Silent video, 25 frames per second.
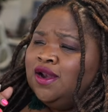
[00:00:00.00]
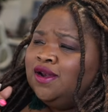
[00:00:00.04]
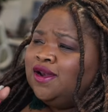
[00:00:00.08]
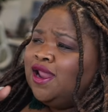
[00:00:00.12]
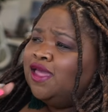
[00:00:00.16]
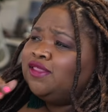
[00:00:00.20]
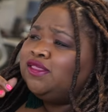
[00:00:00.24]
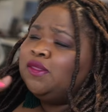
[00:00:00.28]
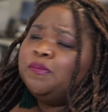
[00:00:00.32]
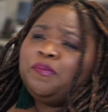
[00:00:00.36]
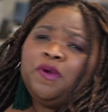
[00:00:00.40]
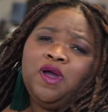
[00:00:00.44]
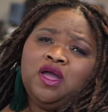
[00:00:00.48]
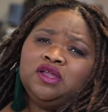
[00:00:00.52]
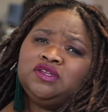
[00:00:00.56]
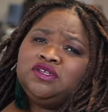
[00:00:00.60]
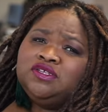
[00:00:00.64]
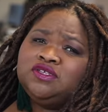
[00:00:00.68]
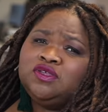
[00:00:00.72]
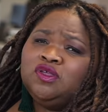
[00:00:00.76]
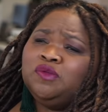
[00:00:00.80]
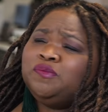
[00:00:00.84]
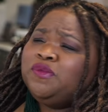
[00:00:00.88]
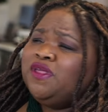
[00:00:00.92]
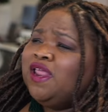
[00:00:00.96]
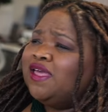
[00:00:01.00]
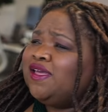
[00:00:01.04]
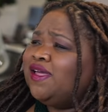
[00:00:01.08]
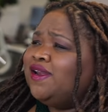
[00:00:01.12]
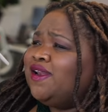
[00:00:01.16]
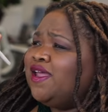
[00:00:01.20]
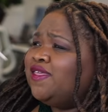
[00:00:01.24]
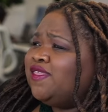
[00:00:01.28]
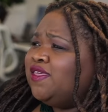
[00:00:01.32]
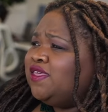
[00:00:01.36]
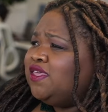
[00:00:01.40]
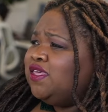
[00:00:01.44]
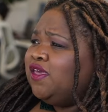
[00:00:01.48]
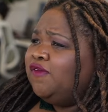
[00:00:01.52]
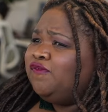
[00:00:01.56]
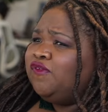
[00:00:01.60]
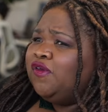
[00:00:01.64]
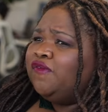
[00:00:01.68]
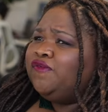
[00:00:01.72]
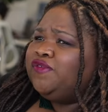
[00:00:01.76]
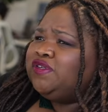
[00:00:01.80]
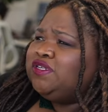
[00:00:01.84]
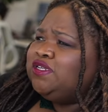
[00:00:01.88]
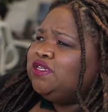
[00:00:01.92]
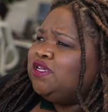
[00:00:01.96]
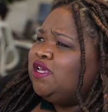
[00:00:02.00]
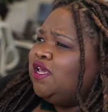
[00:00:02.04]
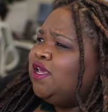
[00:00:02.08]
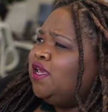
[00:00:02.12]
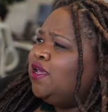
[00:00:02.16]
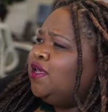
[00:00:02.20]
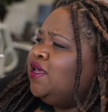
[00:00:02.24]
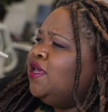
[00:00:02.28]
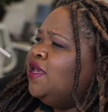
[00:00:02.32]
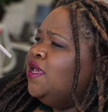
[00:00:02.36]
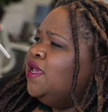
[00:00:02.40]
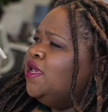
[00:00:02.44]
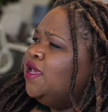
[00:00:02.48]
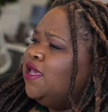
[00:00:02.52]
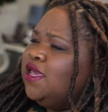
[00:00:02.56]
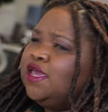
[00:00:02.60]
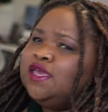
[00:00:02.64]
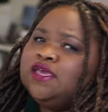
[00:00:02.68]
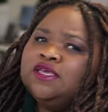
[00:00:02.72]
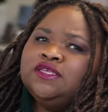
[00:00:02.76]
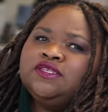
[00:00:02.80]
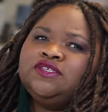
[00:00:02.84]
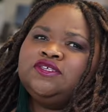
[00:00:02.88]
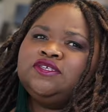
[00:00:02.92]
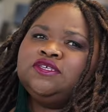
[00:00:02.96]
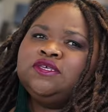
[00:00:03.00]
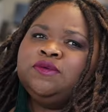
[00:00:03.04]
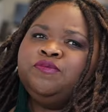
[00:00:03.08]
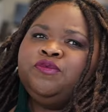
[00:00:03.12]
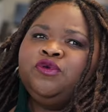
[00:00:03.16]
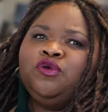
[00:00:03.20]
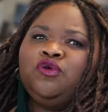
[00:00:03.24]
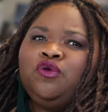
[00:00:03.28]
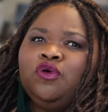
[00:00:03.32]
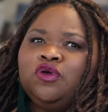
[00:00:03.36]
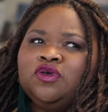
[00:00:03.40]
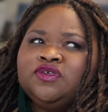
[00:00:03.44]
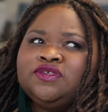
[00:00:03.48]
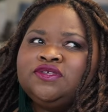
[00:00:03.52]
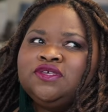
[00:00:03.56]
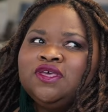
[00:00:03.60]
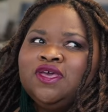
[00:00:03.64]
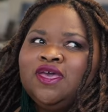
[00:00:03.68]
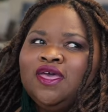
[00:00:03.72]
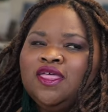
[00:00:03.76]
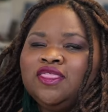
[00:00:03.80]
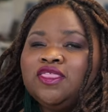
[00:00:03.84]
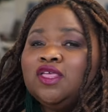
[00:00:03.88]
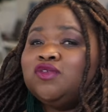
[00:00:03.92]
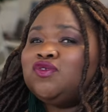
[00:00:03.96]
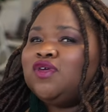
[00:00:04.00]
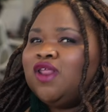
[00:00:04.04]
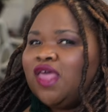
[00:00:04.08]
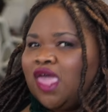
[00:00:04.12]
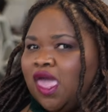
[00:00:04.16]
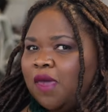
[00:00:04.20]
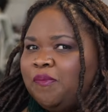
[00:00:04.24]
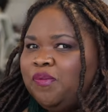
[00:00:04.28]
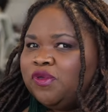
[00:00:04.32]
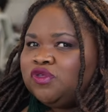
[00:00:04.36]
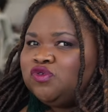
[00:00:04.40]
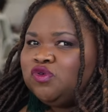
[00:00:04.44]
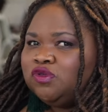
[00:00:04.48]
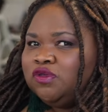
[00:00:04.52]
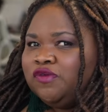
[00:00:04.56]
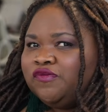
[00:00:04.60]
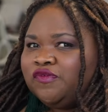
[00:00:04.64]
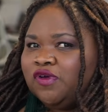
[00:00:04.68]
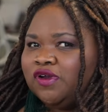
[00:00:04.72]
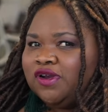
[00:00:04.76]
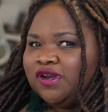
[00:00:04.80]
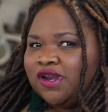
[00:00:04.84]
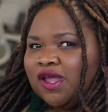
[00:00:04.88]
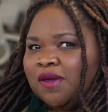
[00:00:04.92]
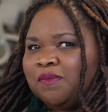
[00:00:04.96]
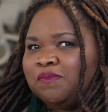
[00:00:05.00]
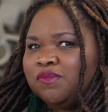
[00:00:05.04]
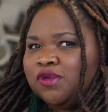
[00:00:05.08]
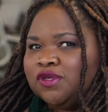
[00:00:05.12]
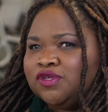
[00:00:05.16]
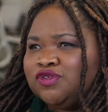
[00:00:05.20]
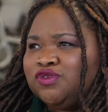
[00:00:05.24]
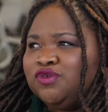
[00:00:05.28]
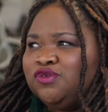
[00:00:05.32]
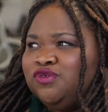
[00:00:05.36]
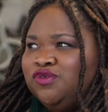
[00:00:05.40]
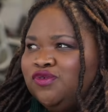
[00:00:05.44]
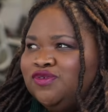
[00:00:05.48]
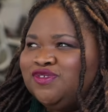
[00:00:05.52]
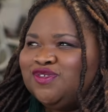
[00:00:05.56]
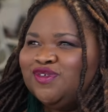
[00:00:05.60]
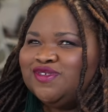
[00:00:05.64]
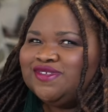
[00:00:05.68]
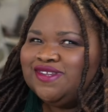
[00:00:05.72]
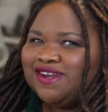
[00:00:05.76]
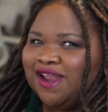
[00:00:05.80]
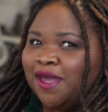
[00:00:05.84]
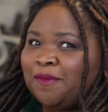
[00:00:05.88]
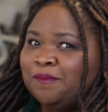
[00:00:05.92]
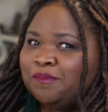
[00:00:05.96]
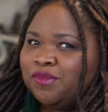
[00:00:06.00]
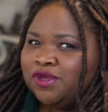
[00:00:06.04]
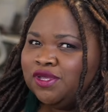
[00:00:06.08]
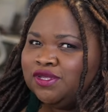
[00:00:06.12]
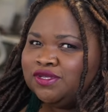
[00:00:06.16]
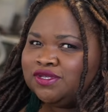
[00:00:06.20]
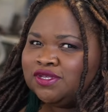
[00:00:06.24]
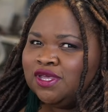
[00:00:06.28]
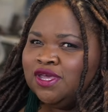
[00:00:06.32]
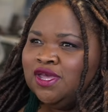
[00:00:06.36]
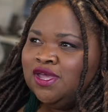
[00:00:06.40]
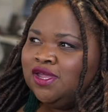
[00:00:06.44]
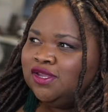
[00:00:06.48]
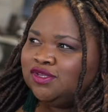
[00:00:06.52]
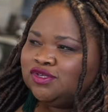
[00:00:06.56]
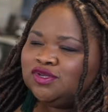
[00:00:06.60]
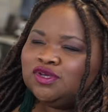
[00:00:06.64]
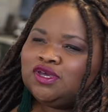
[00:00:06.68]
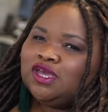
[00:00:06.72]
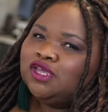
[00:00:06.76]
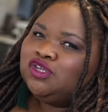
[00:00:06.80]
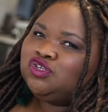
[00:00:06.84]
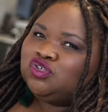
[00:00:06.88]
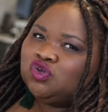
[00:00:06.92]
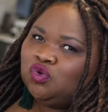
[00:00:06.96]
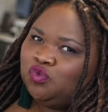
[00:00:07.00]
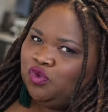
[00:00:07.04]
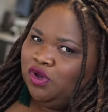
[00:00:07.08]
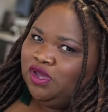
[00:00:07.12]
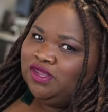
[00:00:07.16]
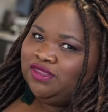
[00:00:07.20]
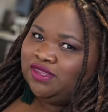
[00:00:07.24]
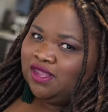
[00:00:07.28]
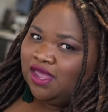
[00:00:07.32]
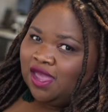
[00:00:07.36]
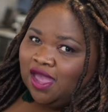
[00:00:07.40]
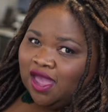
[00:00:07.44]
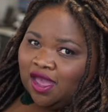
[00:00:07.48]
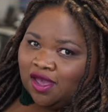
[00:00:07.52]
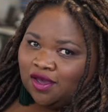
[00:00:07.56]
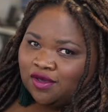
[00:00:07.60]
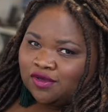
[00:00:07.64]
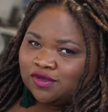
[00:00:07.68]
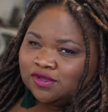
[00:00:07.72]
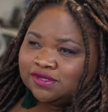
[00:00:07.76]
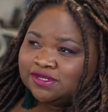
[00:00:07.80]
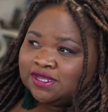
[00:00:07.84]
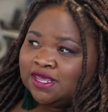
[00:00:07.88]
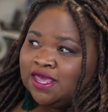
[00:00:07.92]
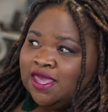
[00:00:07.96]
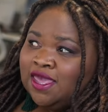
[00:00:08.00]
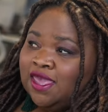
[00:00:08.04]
like the parties. He'll be like another EFF, DA, ANC, because That's what happens when you've got numbers. You use those numbers to get your way in the house,